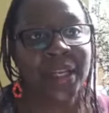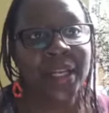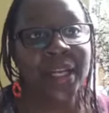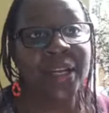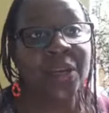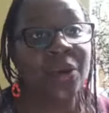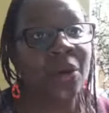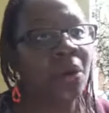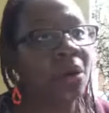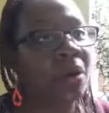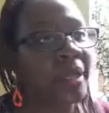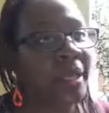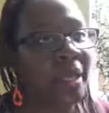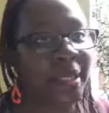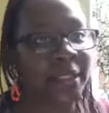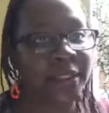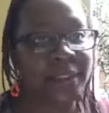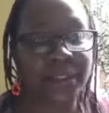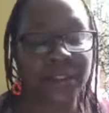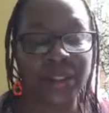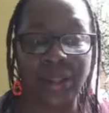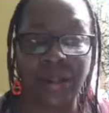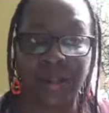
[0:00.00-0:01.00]
It all
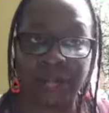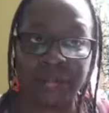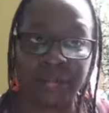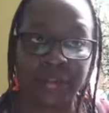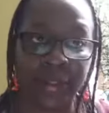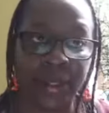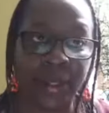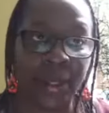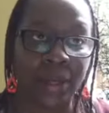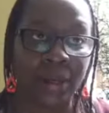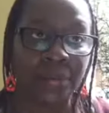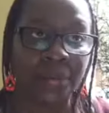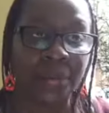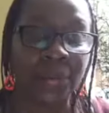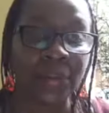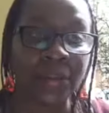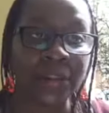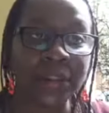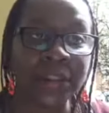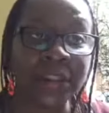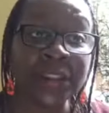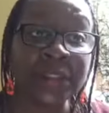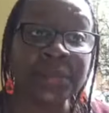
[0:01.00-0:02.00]
gets covered up
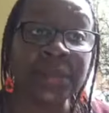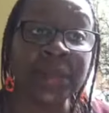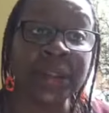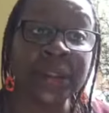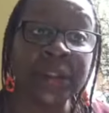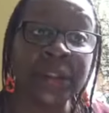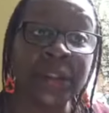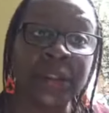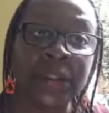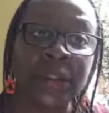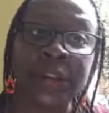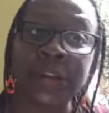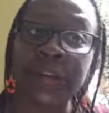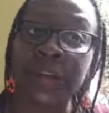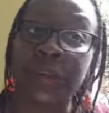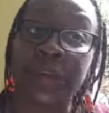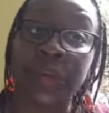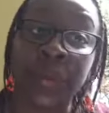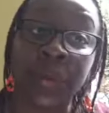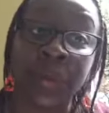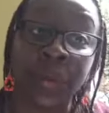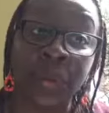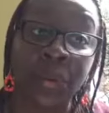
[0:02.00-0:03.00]
because this person doesn't
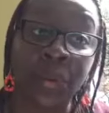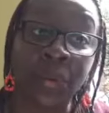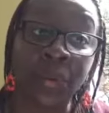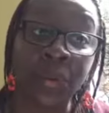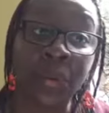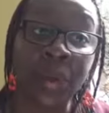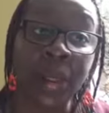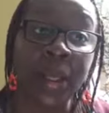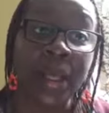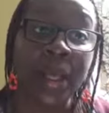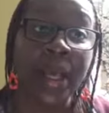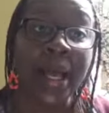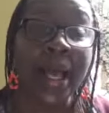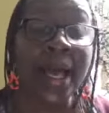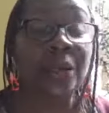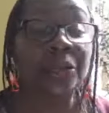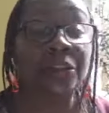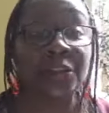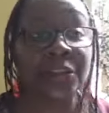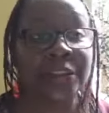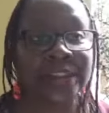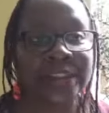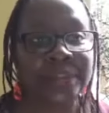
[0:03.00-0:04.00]
know how
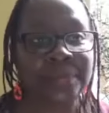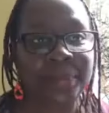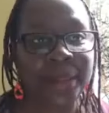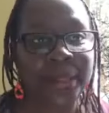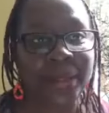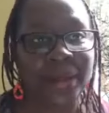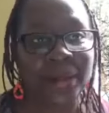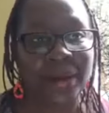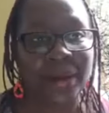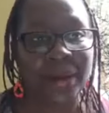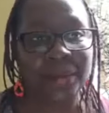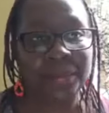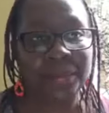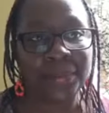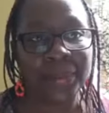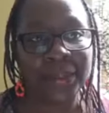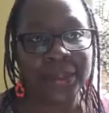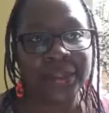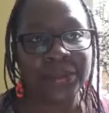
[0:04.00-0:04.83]
to speak up.